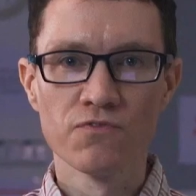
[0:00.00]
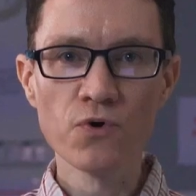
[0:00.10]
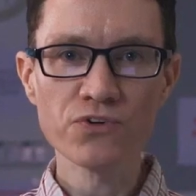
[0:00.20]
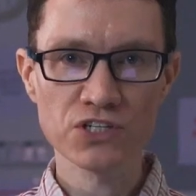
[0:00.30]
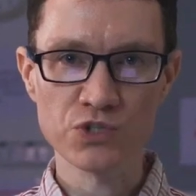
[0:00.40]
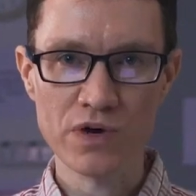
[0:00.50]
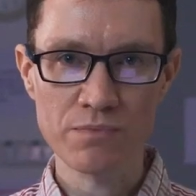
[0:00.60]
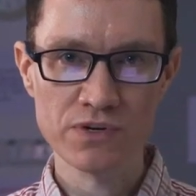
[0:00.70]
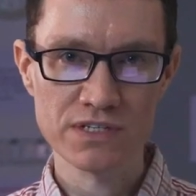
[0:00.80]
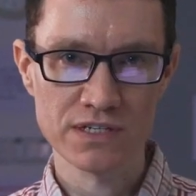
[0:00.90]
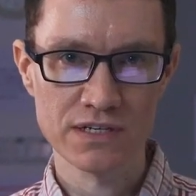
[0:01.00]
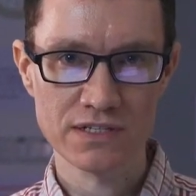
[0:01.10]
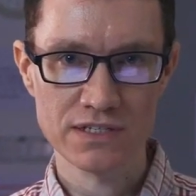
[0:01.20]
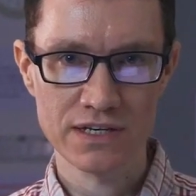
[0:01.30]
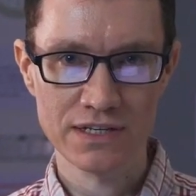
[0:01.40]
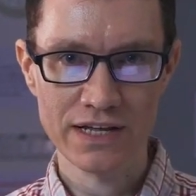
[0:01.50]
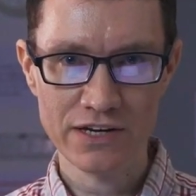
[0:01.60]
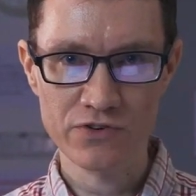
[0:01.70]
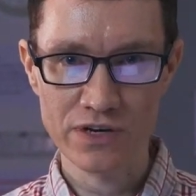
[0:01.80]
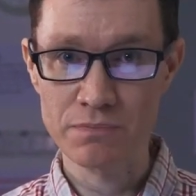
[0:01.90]
Voltage represents
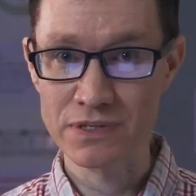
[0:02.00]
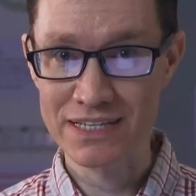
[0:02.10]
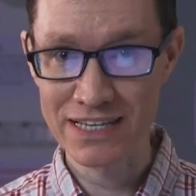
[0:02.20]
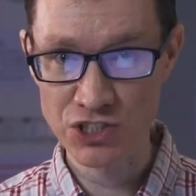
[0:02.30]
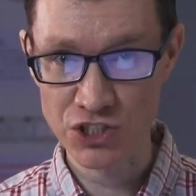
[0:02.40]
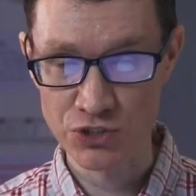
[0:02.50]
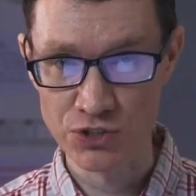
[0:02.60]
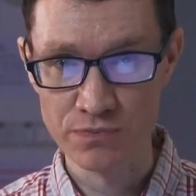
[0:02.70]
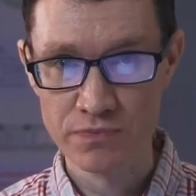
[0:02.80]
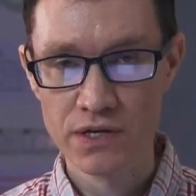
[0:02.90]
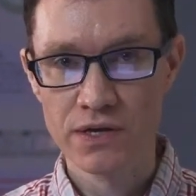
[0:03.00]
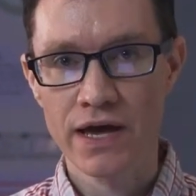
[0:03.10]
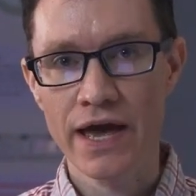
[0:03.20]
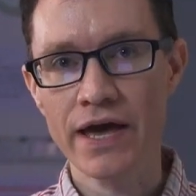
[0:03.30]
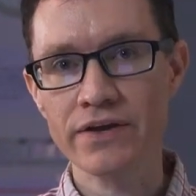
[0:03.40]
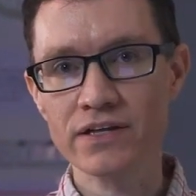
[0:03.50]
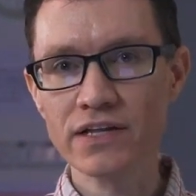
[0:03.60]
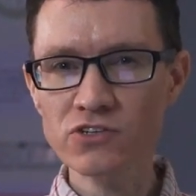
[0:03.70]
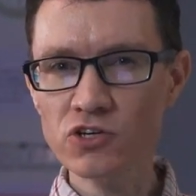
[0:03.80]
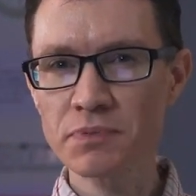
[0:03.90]
electric potential. And
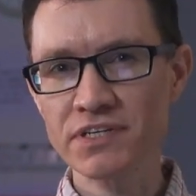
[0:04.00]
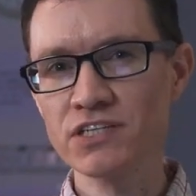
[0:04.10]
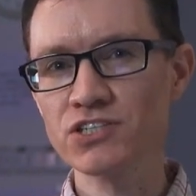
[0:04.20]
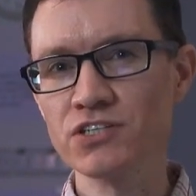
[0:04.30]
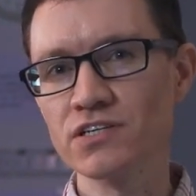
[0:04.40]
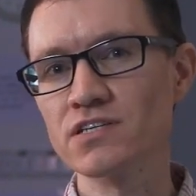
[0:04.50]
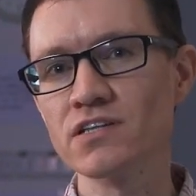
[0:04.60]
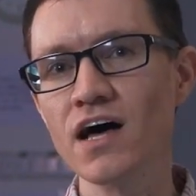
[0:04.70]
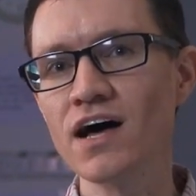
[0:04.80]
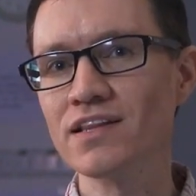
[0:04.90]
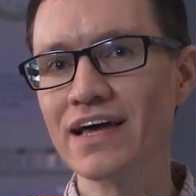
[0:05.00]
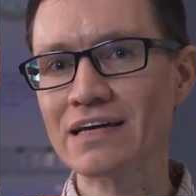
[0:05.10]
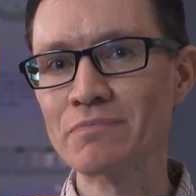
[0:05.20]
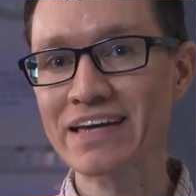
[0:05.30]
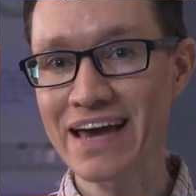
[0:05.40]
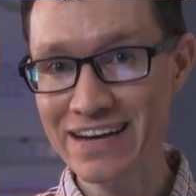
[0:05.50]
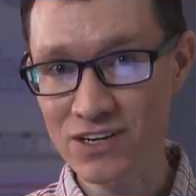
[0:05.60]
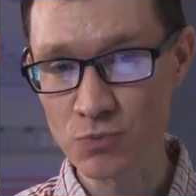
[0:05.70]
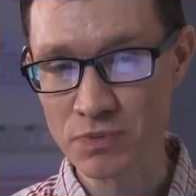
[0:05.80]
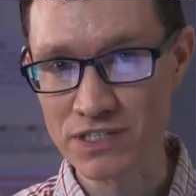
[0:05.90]
electric potential is a lot like
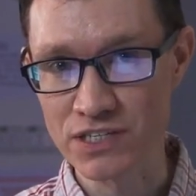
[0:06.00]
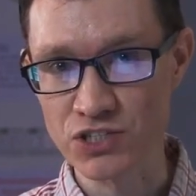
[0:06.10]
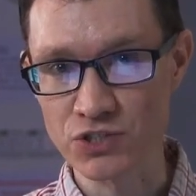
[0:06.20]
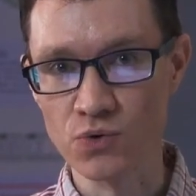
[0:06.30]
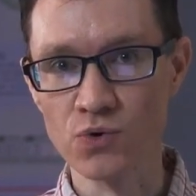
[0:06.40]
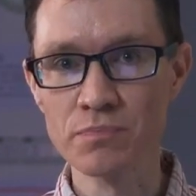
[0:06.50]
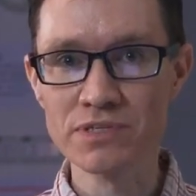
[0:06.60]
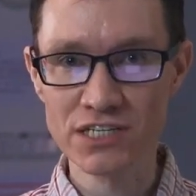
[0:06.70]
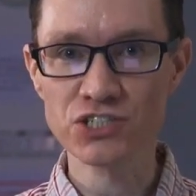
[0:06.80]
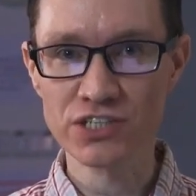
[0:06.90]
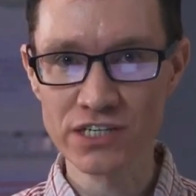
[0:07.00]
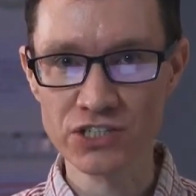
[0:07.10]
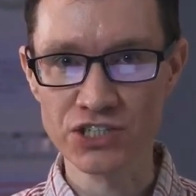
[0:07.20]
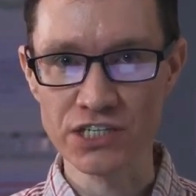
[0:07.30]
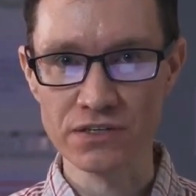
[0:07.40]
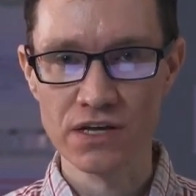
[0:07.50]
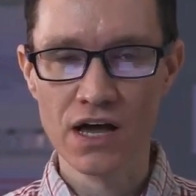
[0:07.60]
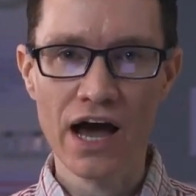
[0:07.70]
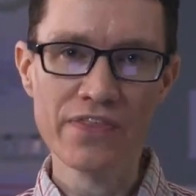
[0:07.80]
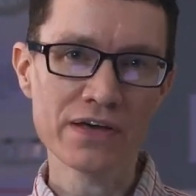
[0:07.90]
mechanical potential or potential energy.
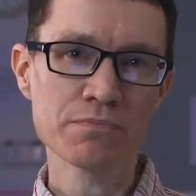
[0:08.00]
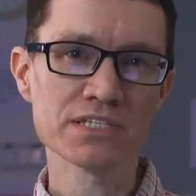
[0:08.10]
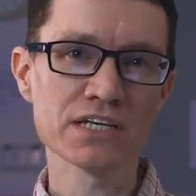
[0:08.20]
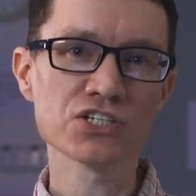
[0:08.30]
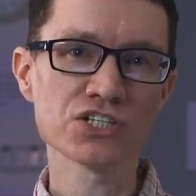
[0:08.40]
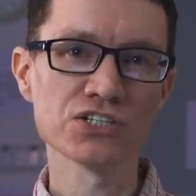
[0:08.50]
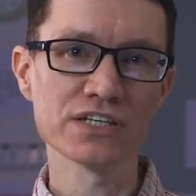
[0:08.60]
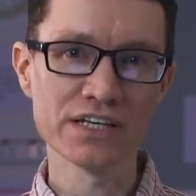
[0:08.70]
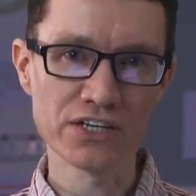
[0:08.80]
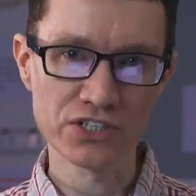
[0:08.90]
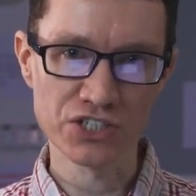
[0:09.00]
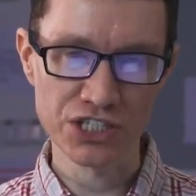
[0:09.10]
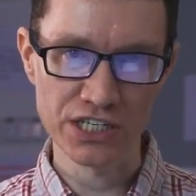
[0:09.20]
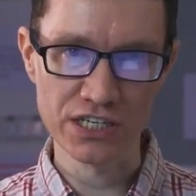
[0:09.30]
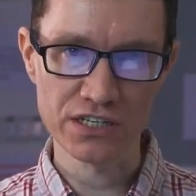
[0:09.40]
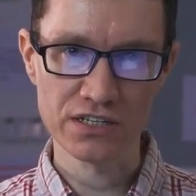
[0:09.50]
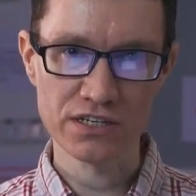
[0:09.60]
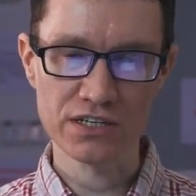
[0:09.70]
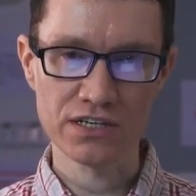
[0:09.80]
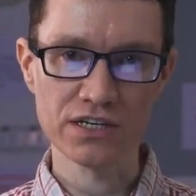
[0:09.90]
I think potential energy
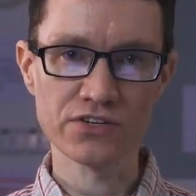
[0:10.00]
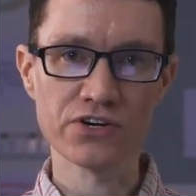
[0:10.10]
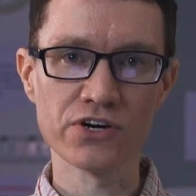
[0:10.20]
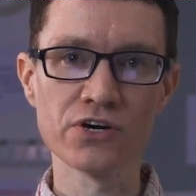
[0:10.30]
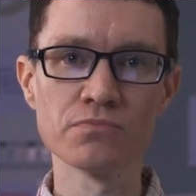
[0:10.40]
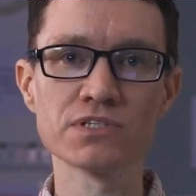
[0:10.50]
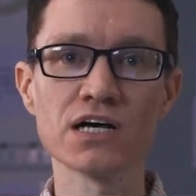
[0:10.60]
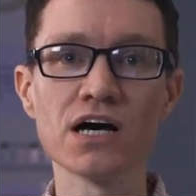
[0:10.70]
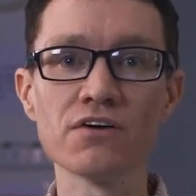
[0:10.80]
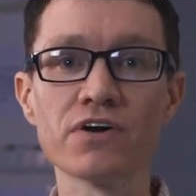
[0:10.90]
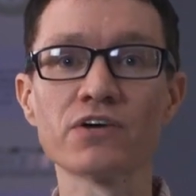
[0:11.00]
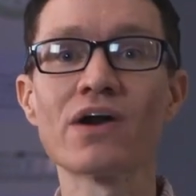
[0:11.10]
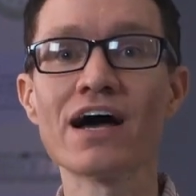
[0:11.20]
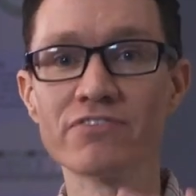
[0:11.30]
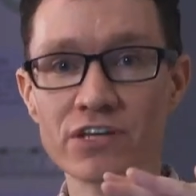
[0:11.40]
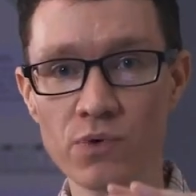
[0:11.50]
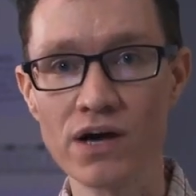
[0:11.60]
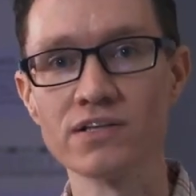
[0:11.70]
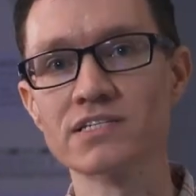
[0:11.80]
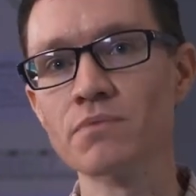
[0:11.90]
in terms of a gravity
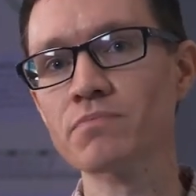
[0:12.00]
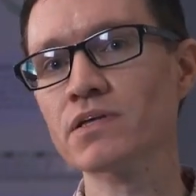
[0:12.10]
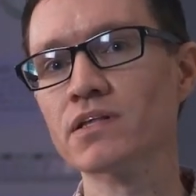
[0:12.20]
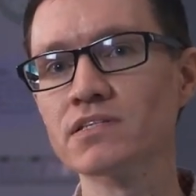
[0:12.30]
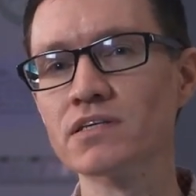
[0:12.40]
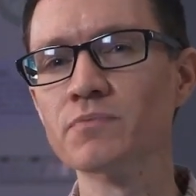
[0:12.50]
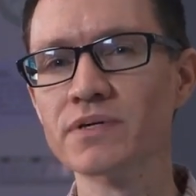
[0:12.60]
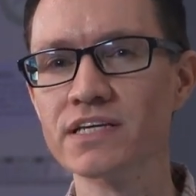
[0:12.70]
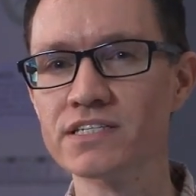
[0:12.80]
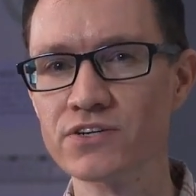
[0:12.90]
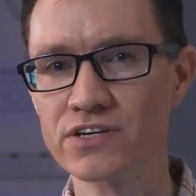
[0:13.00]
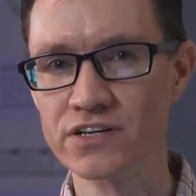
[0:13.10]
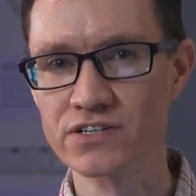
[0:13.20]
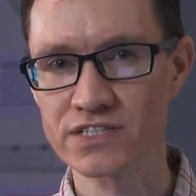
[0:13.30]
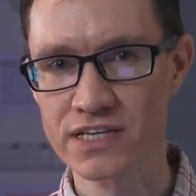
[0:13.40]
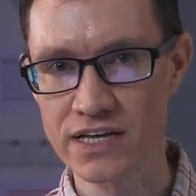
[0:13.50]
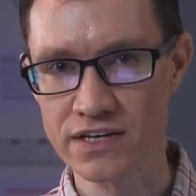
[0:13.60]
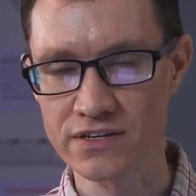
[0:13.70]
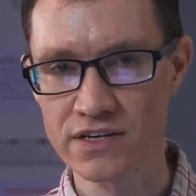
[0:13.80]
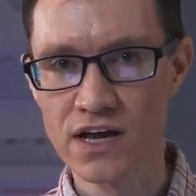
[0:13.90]
well is something that's a little bit easier to
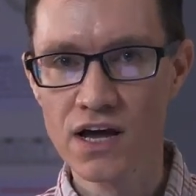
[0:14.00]
understand.